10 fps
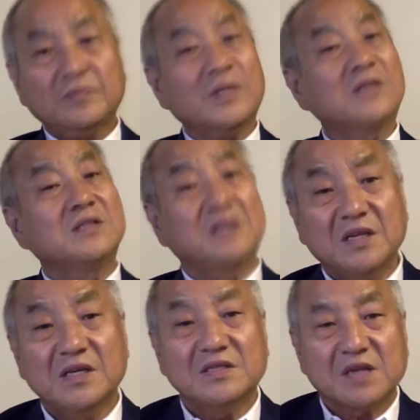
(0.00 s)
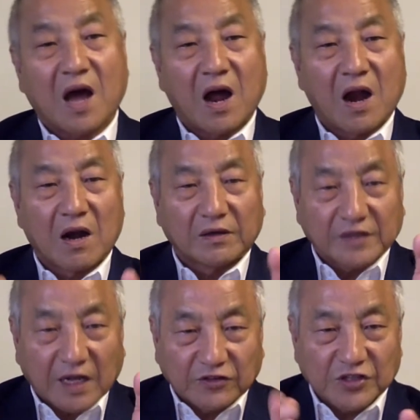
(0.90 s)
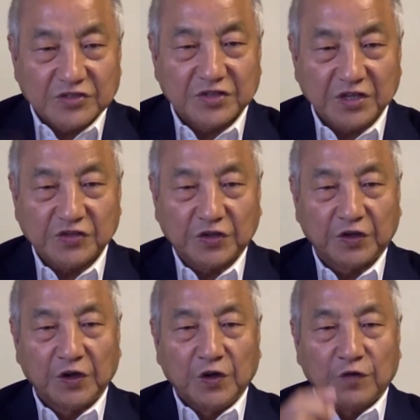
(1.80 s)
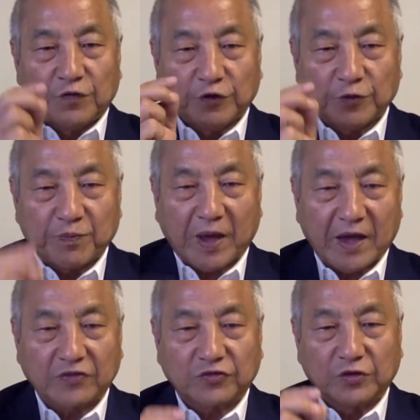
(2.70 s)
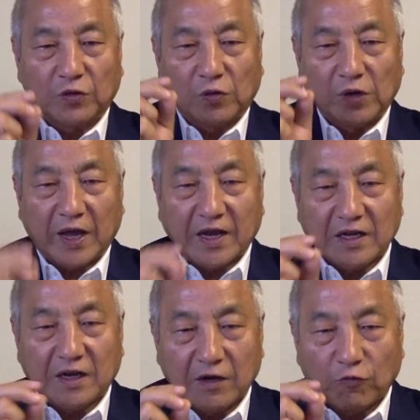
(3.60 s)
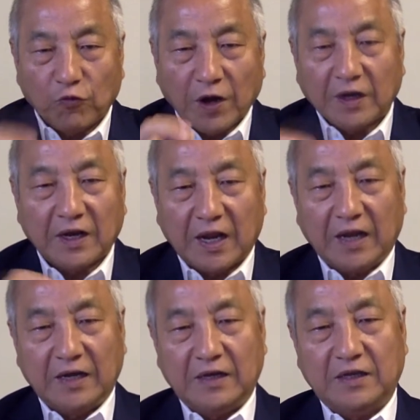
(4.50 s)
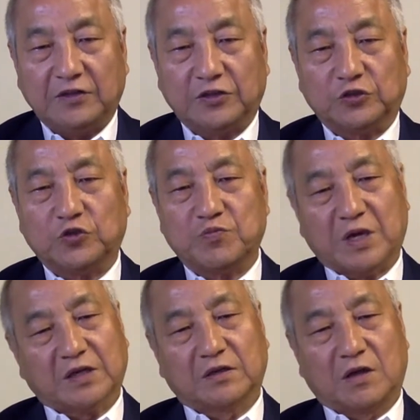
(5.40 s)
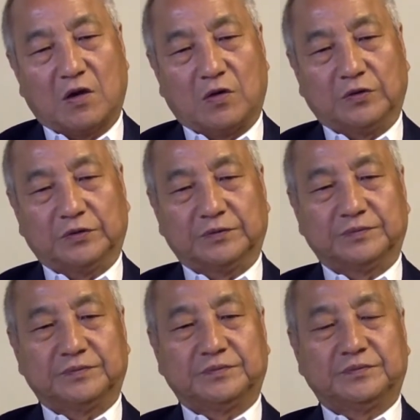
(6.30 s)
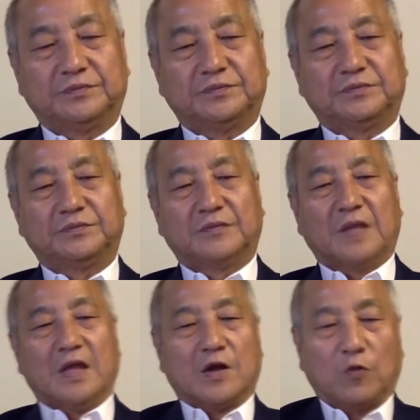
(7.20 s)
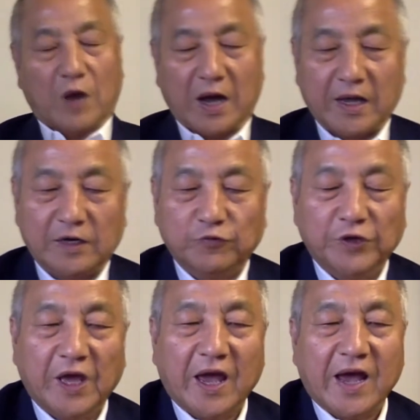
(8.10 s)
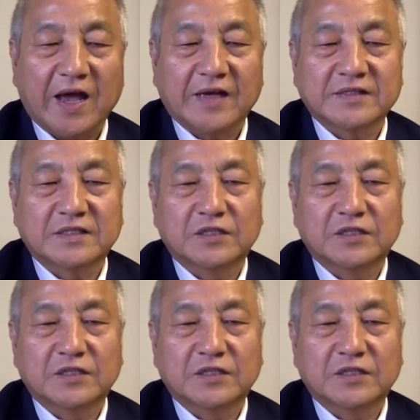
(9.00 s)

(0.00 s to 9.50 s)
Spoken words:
These are not decisions for the pastor or any one lay leader to make alone. While we ask